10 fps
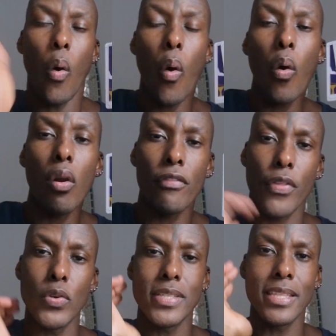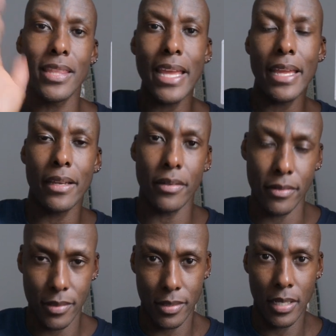all of those
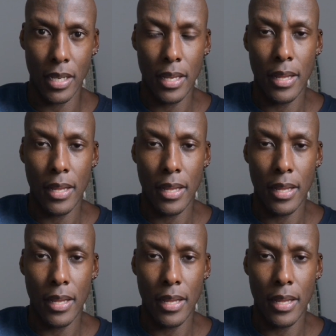things